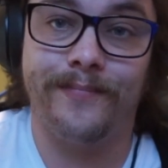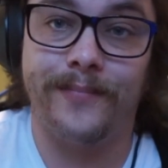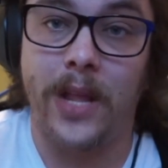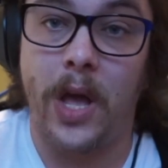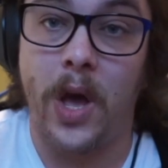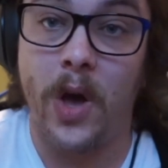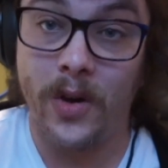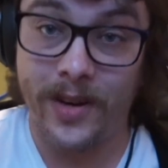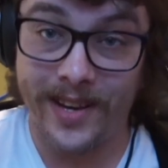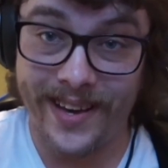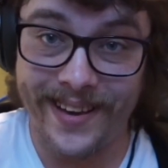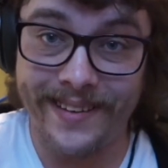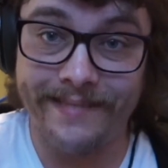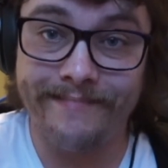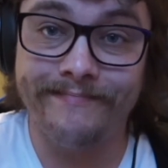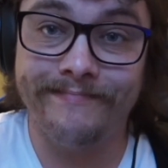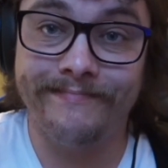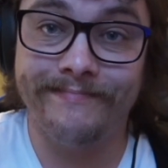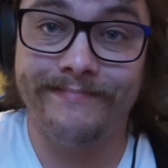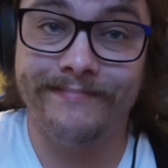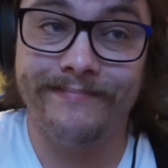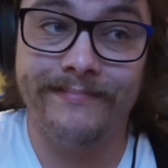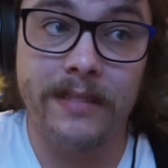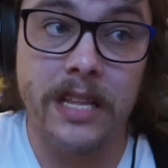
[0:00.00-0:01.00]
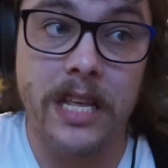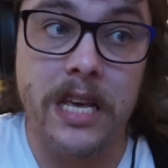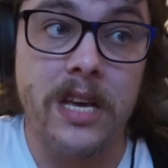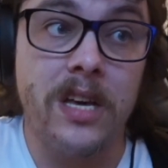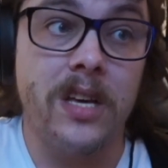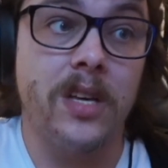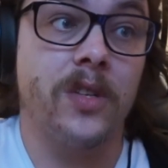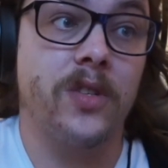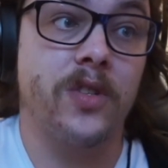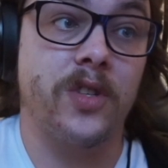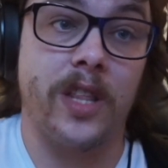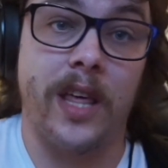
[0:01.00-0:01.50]
Okay?
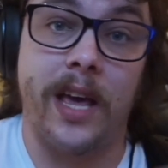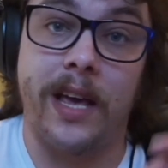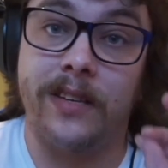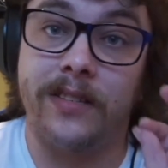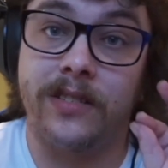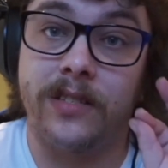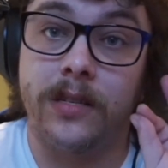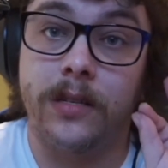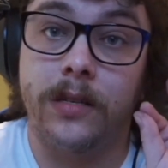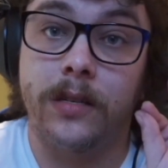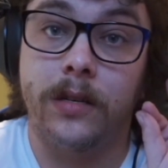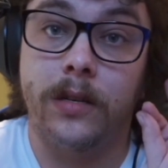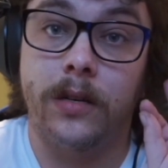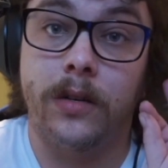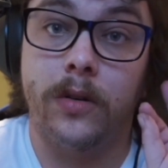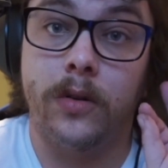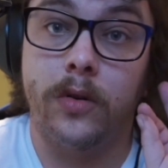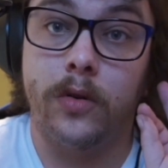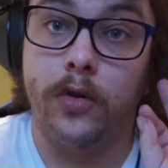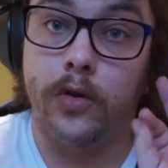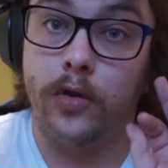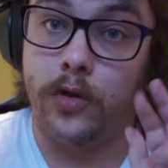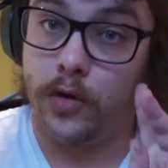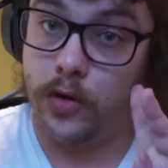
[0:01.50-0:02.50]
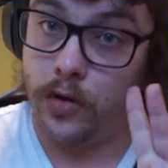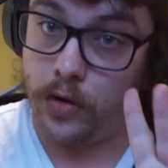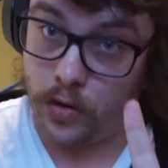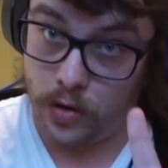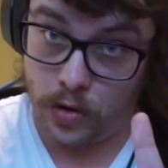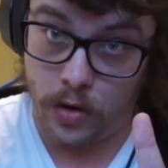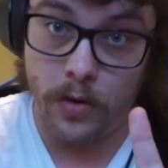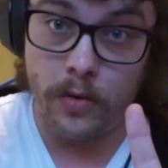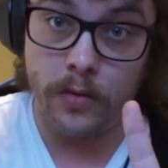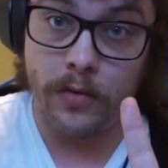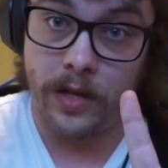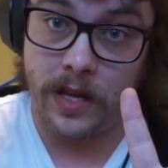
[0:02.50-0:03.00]
So that's
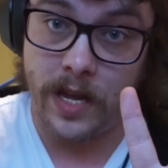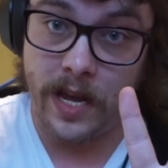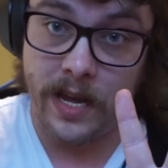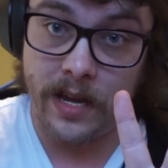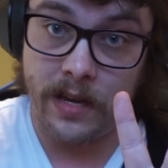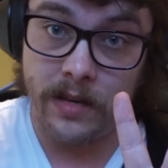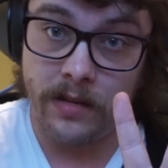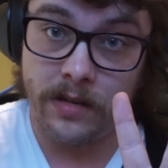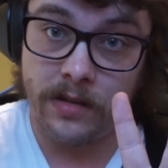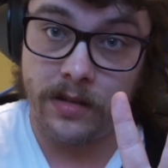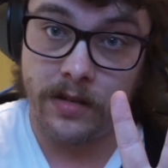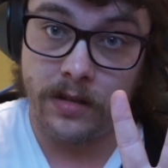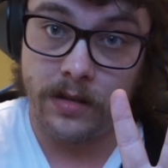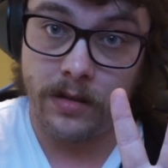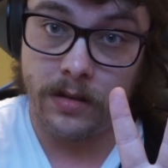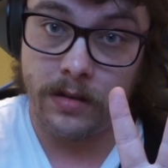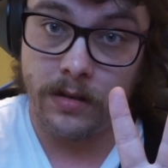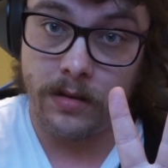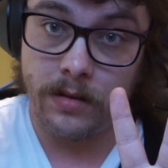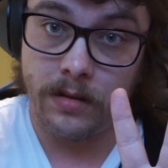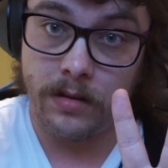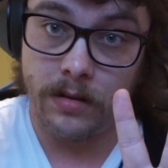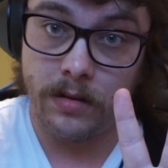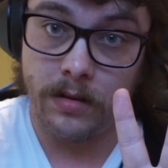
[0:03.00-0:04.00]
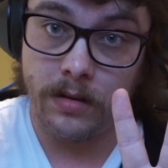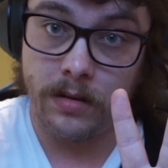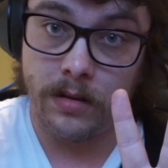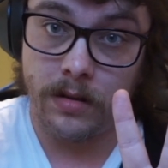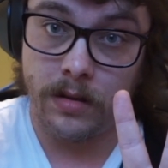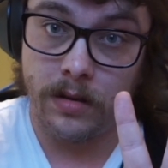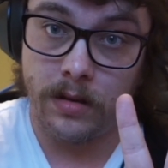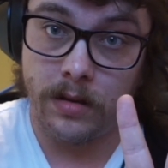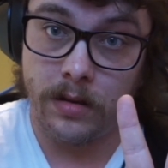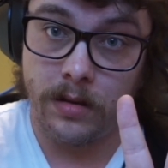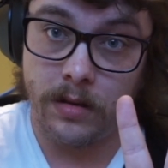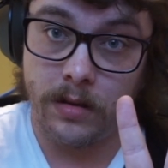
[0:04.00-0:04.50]
two things.
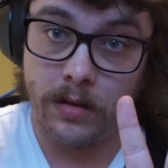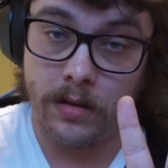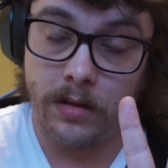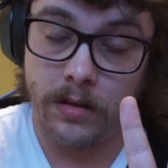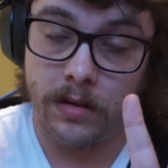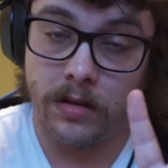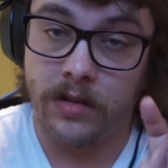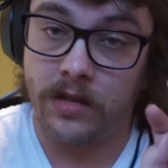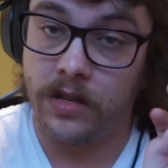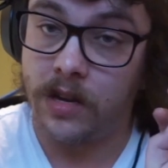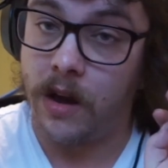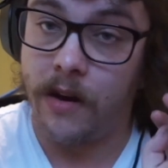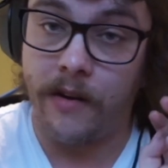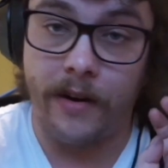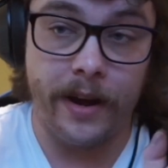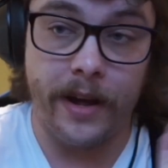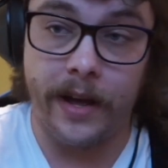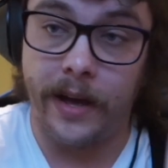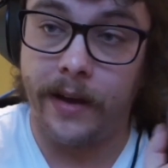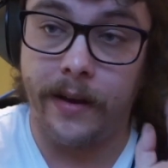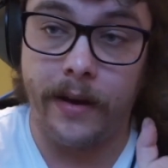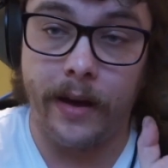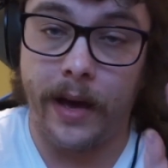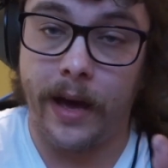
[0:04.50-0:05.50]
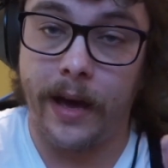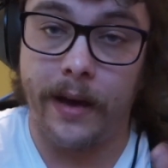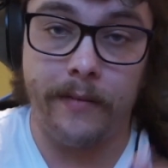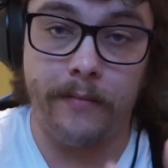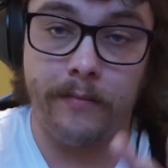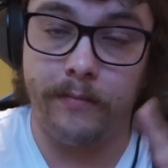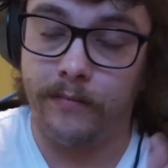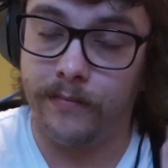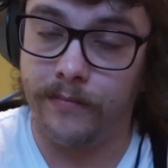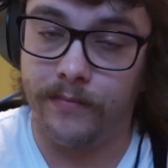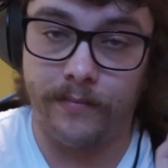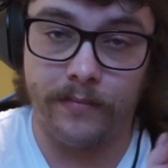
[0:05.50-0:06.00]
Sorry, I
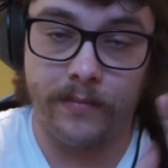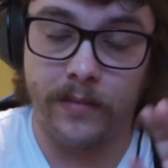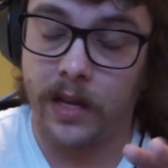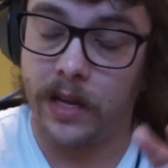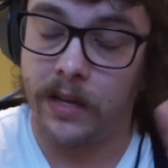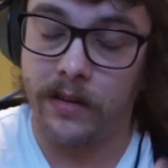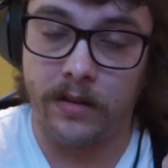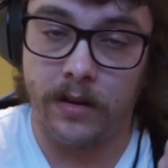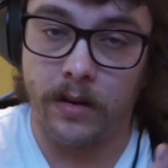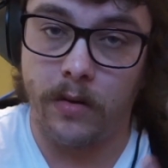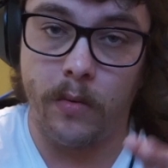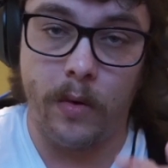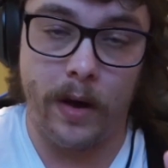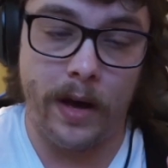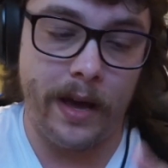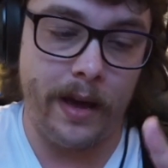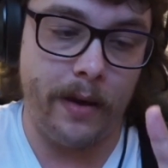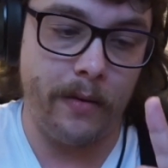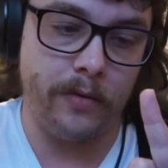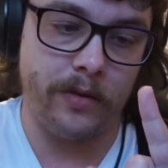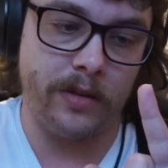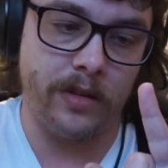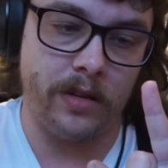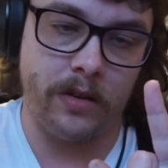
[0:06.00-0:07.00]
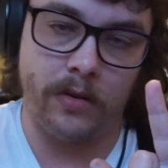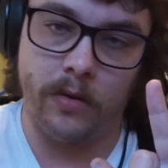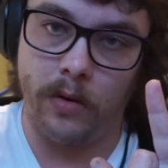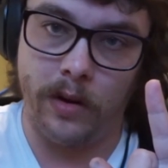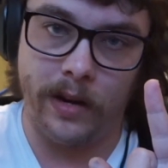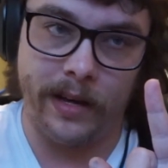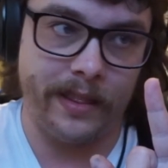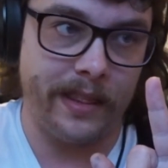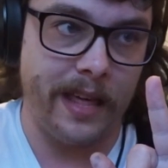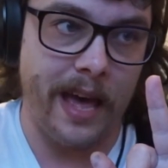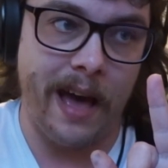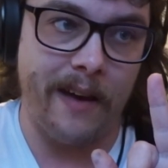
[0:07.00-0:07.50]
don't know why I was going to go
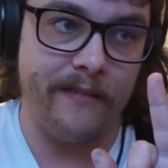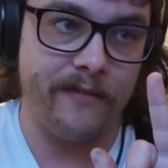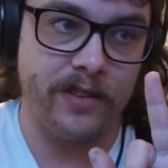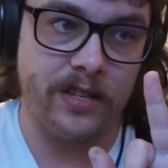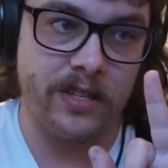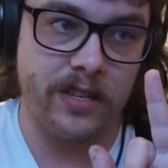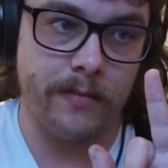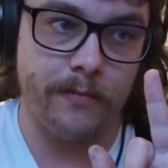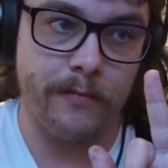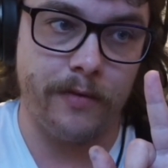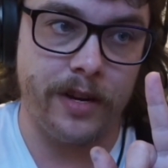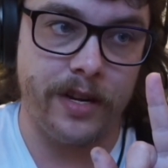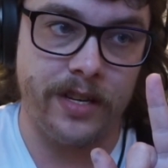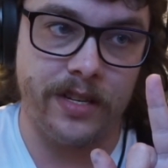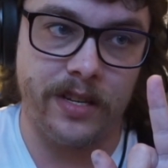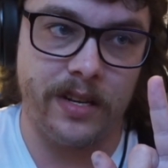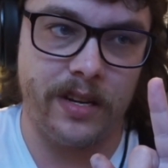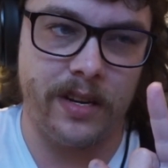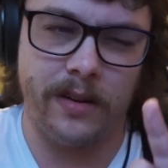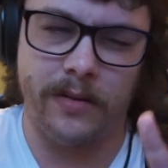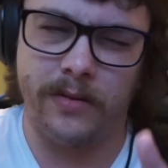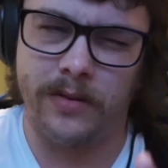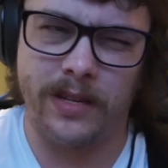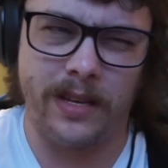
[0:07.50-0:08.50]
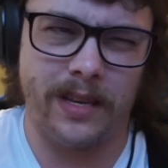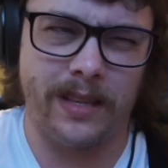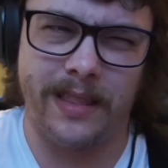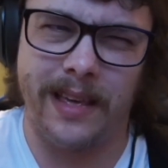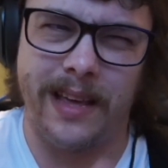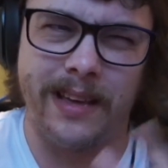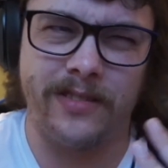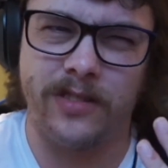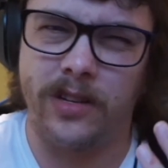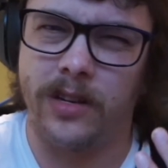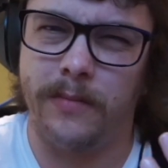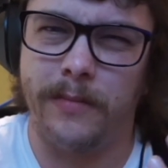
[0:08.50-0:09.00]
like that for some reason. I was like,
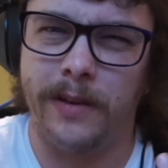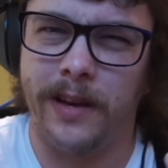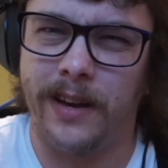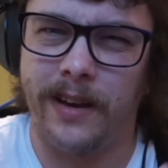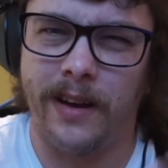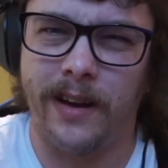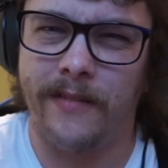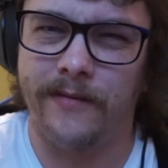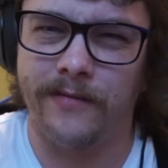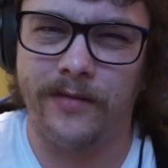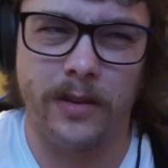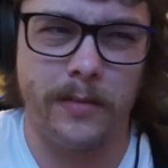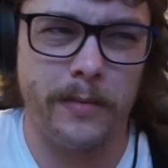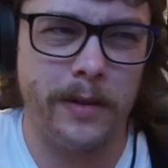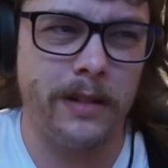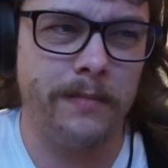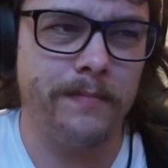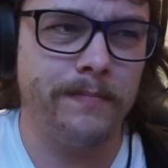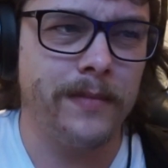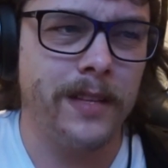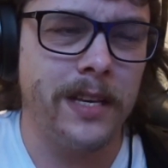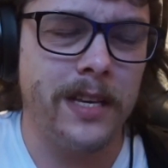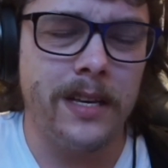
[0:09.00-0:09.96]
that's going to be uncomfortable.